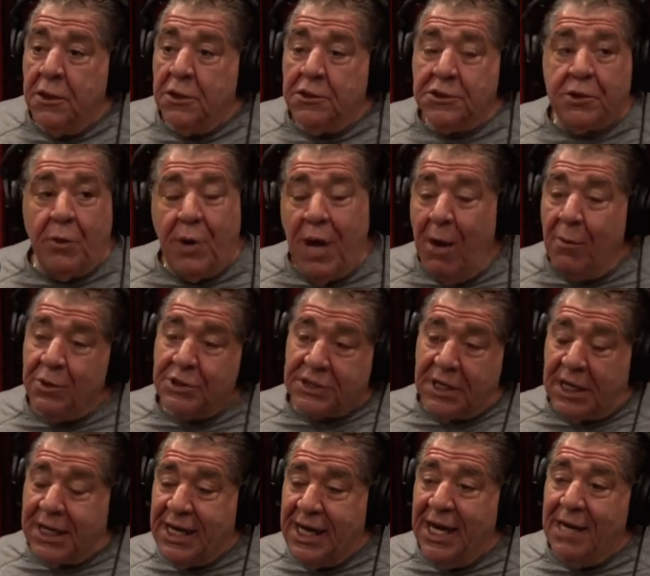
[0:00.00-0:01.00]
So when I was
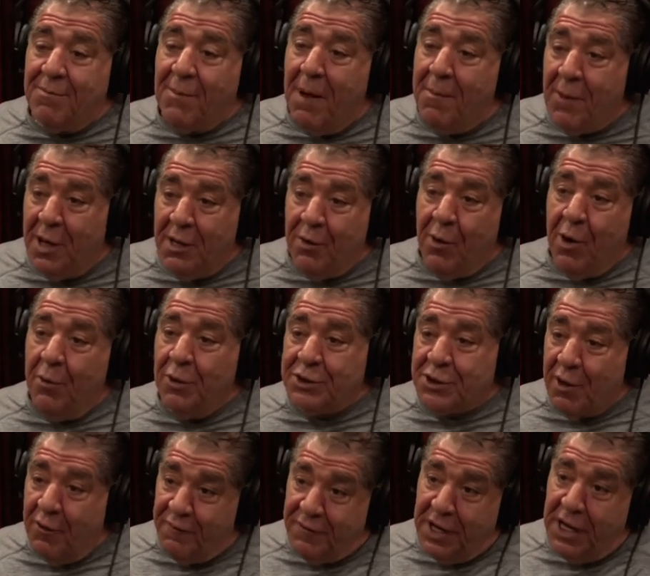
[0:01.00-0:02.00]
a kid, my mother would always
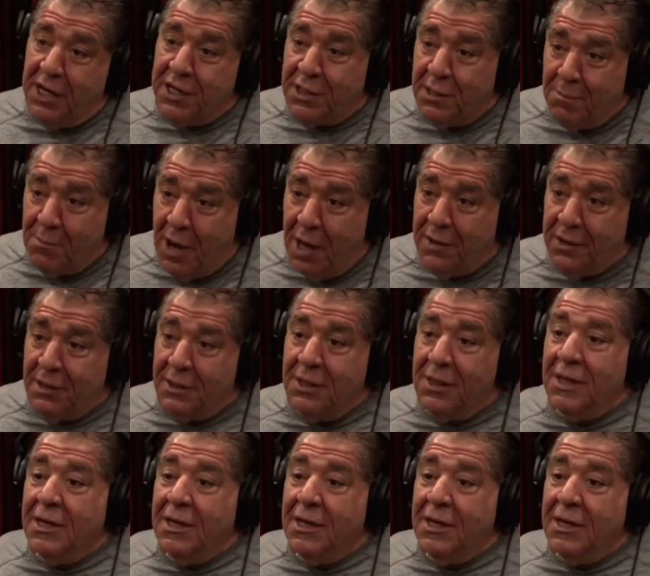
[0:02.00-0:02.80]
go, if you hit your mother,